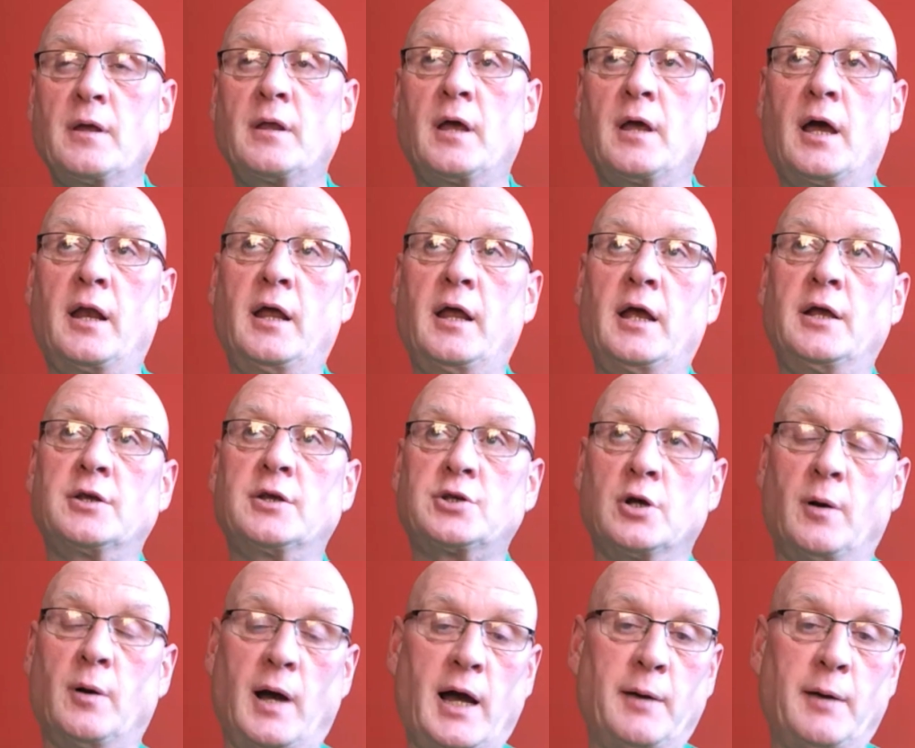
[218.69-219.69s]
And
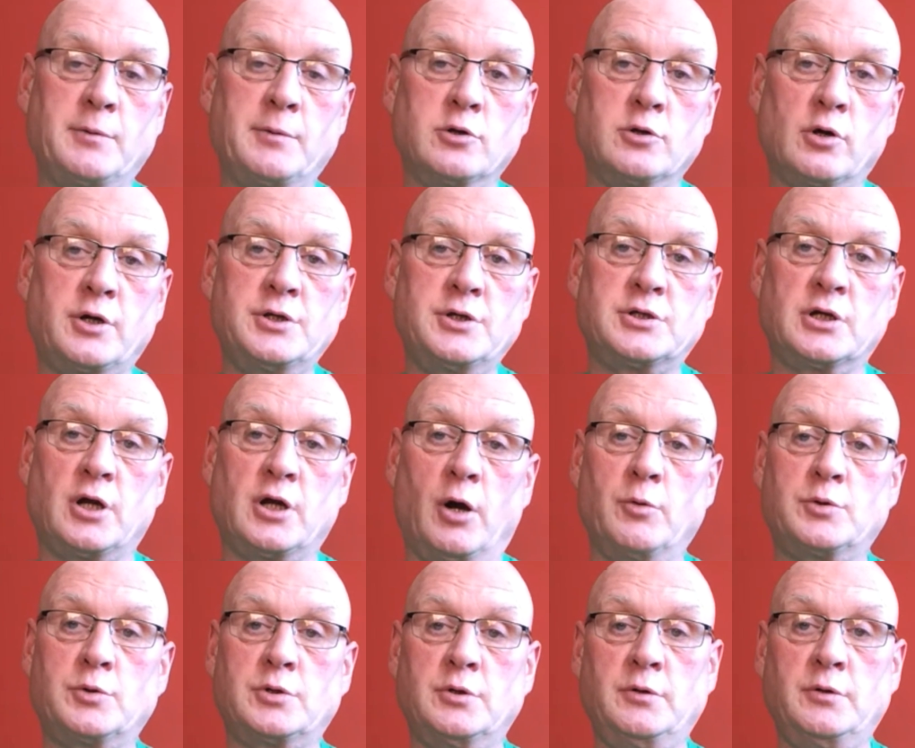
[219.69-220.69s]
so I was lucky to go
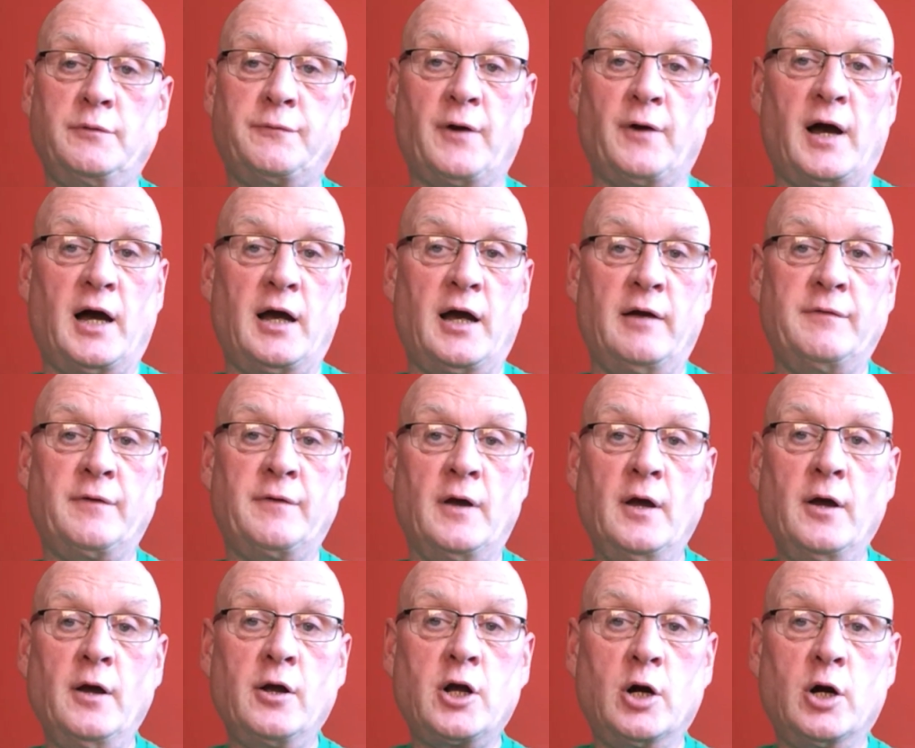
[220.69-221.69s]
to 5
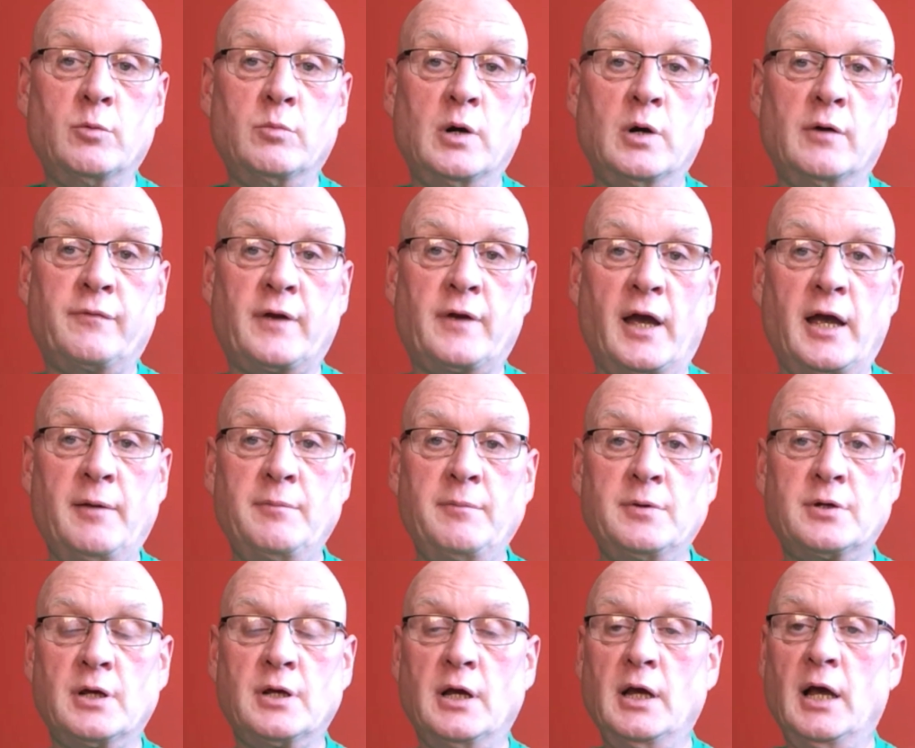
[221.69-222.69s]
Commonwealth
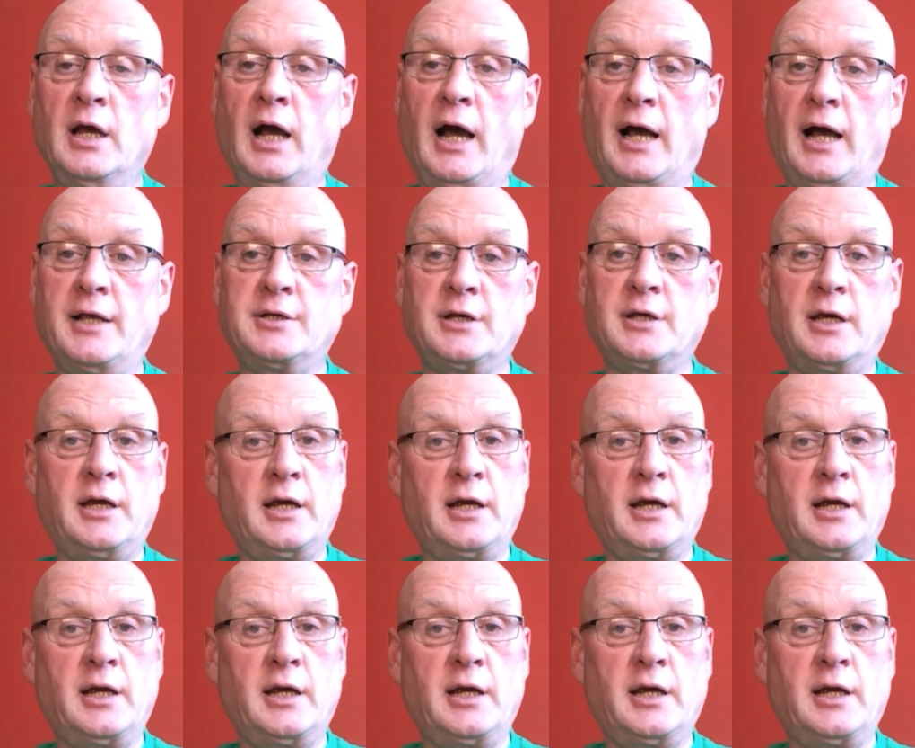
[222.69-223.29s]
Games as